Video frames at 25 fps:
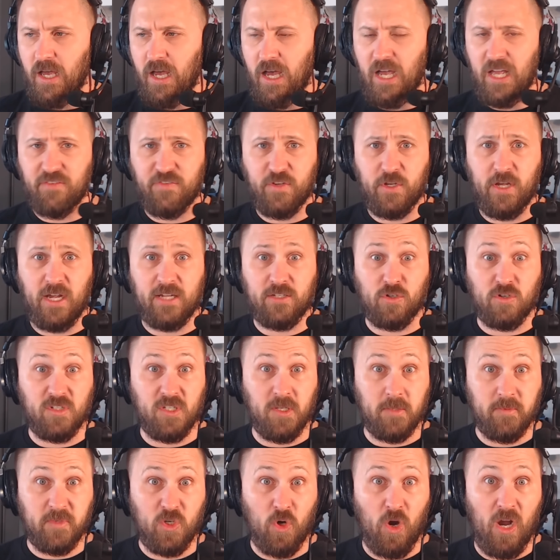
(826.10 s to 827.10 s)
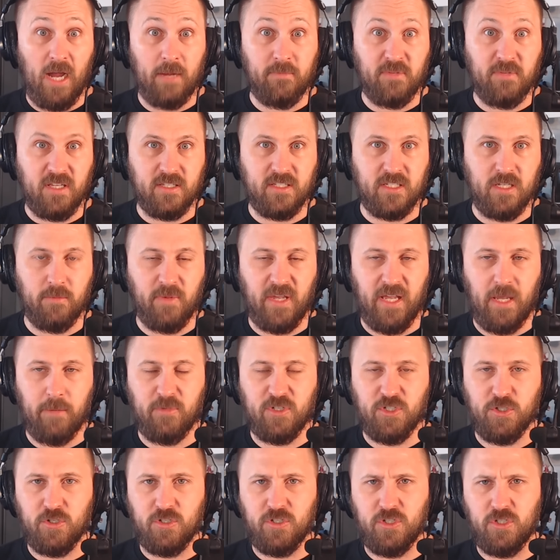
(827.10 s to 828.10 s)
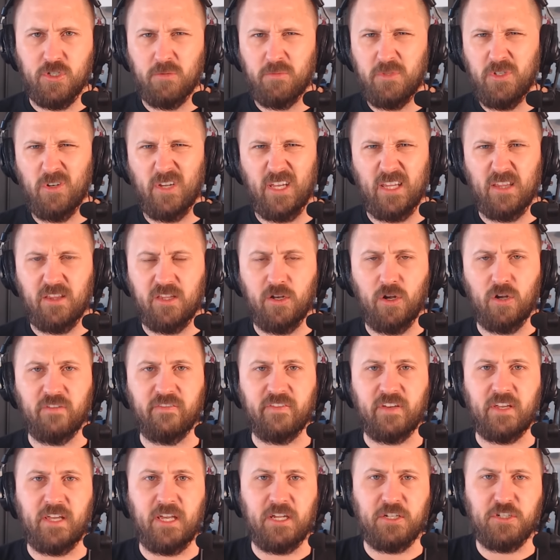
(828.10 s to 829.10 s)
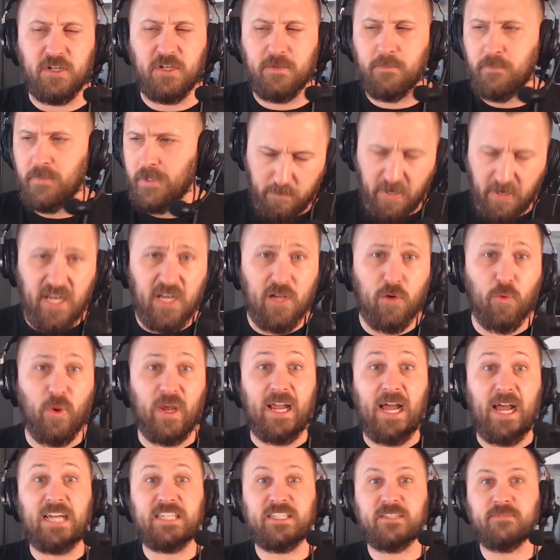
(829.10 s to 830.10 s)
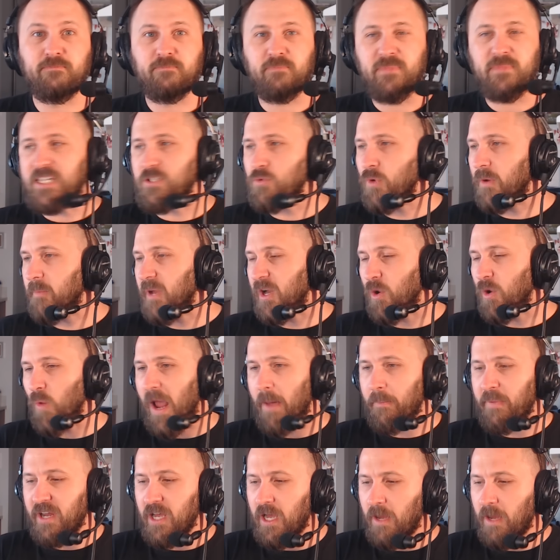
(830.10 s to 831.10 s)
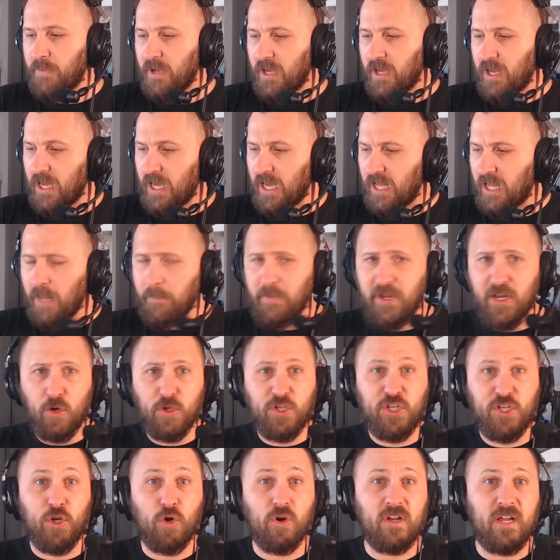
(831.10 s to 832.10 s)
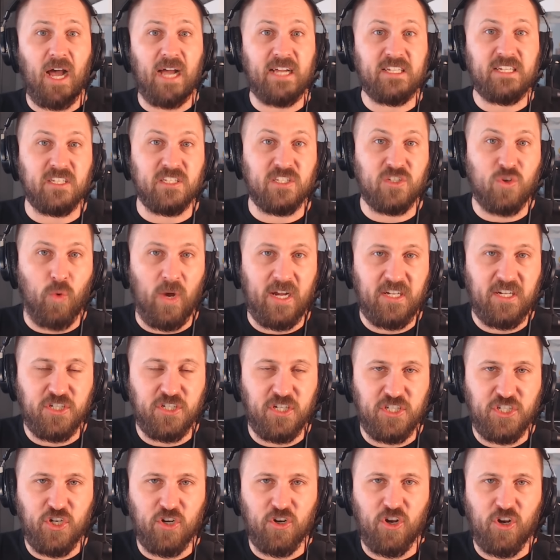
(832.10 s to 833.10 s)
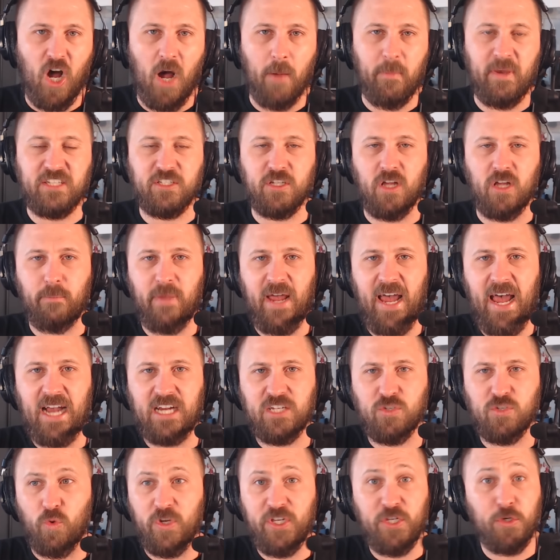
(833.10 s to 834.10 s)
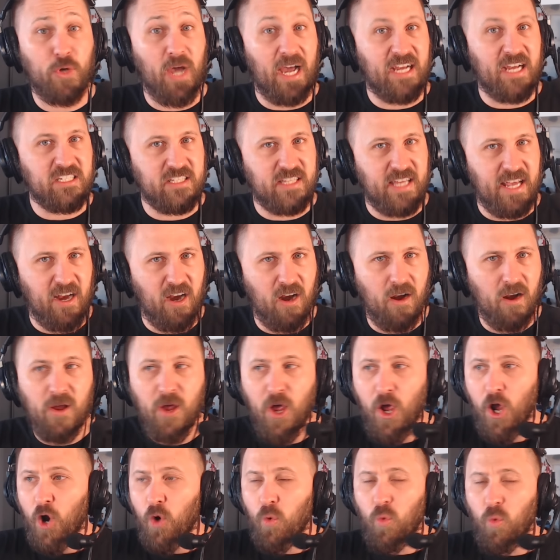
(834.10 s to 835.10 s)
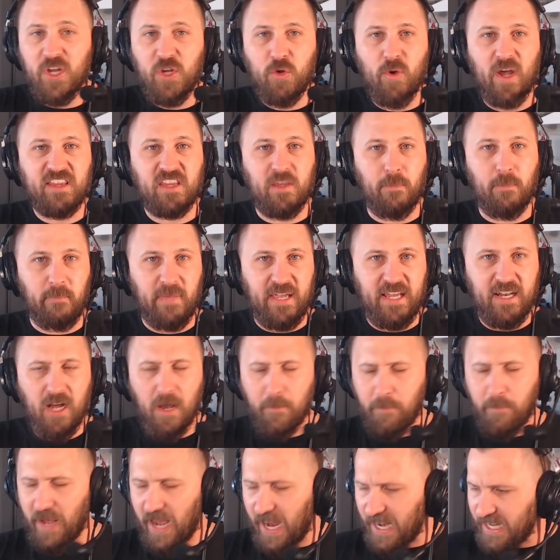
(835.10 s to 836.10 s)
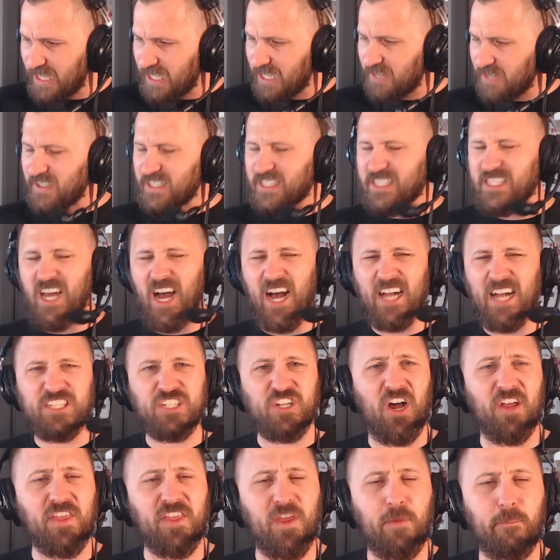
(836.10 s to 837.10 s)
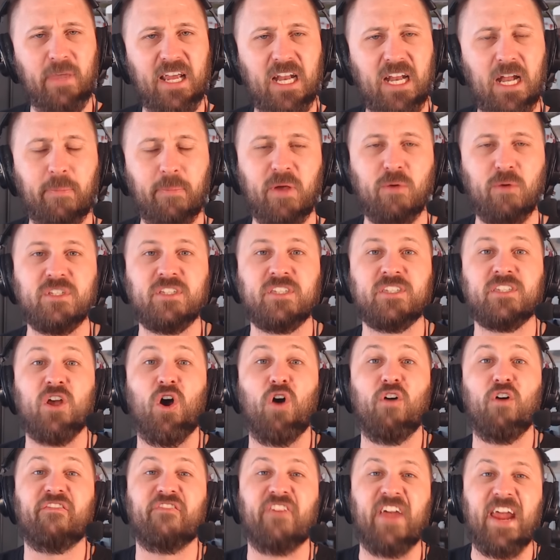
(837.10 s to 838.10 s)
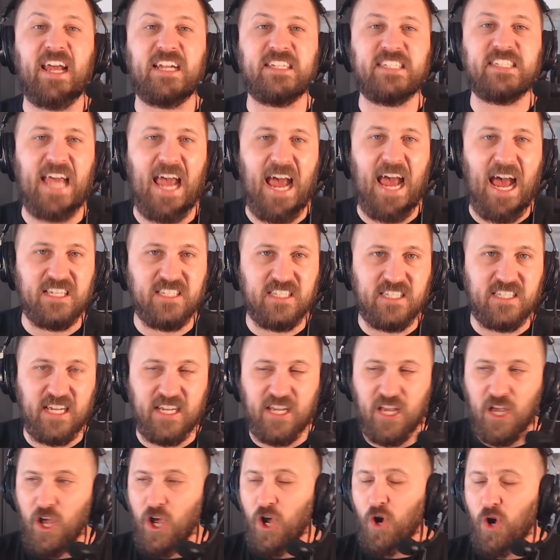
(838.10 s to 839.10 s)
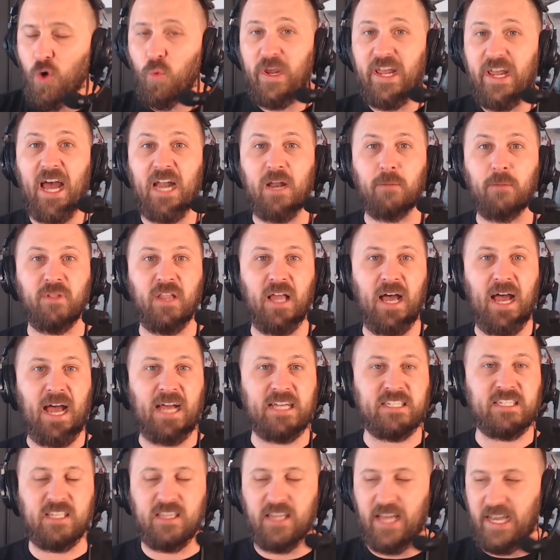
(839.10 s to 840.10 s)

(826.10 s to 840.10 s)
If you guys are subscribed to the Stumpt Gamers YouTube, you'll get the notification. But anyway, guys, that's where I'm going to wrap it up. Let me know your guys' questions, your comments on PAX. Were you guys there? Were you at the meetup? I didn't even touch on the meetup. It was so fantastic. We had a blast.